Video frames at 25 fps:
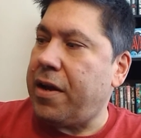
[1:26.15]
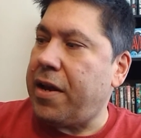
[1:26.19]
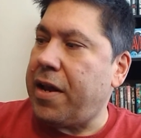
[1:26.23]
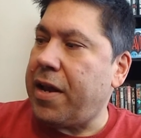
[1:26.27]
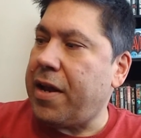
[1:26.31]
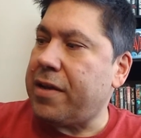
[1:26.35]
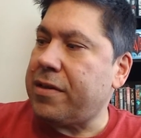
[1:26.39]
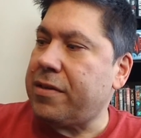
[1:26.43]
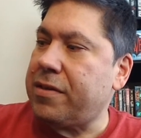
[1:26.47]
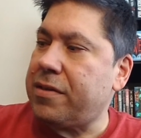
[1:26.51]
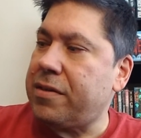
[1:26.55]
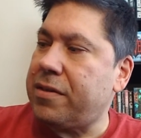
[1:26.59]

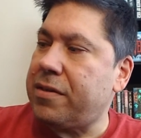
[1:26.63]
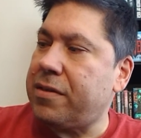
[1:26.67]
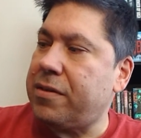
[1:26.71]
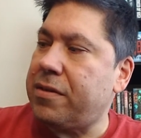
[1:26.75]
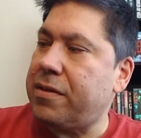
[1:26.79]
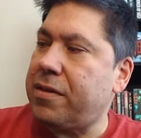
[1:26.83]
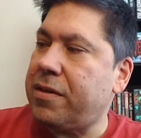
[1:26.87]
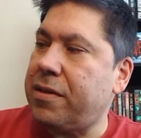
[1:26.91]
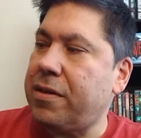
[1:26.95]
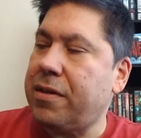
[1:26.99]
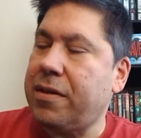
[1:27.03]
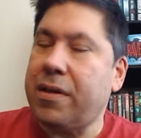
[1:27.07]
Next,
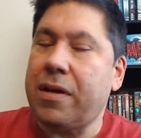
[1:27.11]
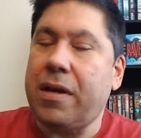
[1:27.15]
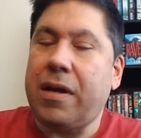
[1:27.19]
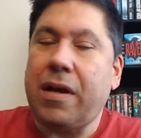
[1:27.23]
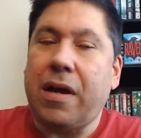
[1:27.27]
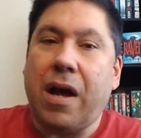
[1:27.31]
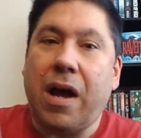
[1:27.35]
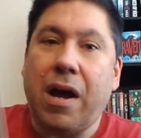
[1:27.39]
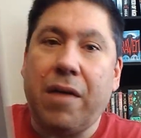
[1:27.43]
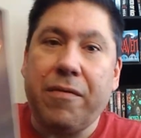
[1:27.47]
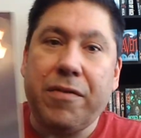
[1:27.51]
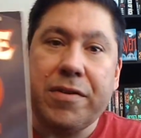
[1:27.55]

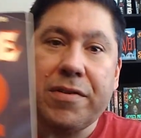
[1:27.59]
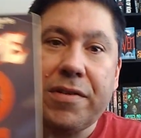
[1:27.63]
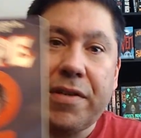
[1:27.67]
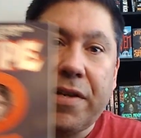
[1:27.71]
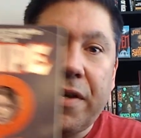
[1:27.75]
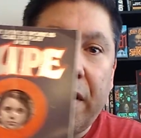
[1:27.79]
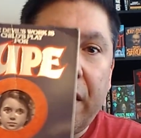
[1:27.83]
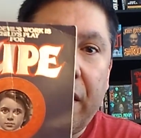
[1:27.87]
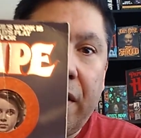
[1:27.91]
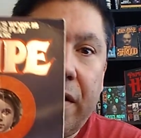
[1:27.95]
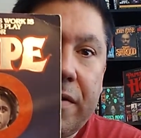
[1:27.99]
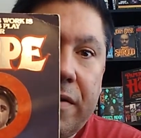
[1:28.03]

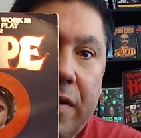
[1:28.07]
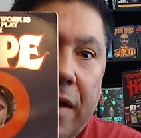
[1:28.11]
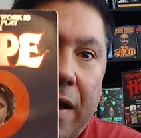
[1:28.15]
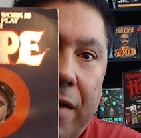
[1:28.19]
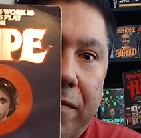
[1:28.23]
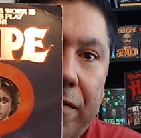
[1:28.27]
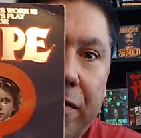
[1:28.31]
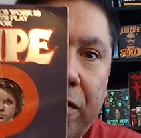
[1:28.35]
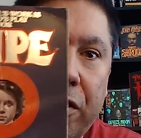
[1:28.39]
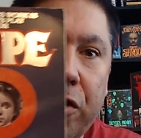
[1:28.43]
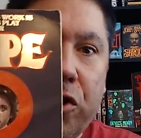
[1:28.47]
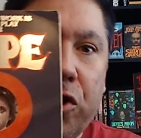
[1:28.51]
obviously, it's
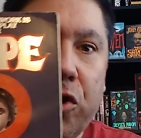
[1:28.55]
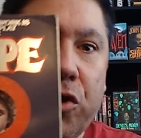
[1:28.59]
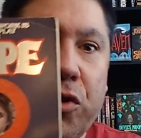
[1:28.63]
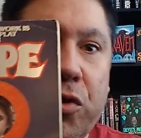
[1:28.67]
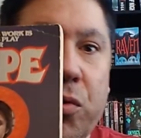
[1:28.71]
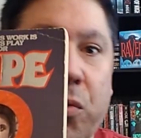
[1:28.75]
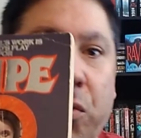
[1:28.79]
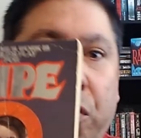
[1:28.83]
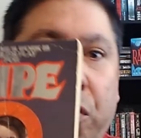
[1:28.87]
having to do